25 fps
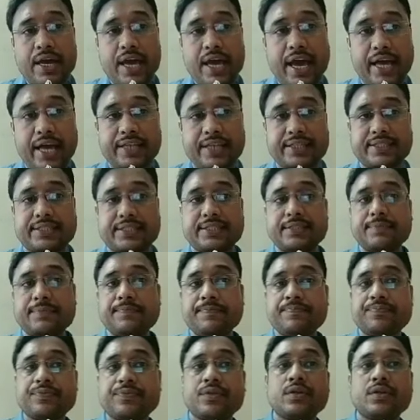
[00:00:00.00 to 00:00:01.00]
x.
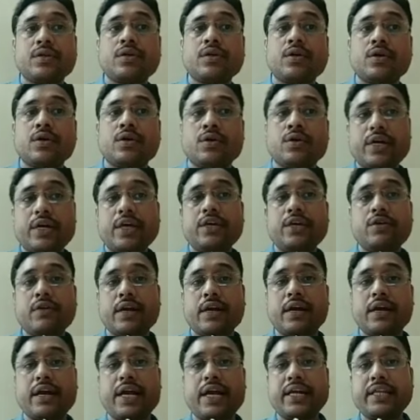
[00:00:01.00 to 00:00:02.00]
Okay, you can
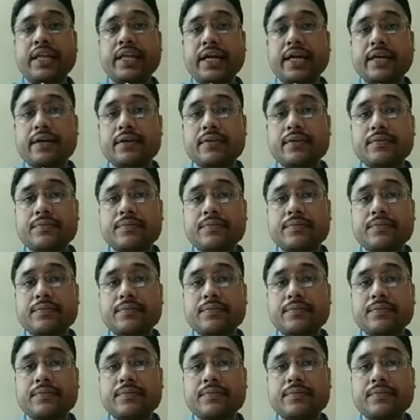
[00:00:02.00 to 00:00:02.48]
write that.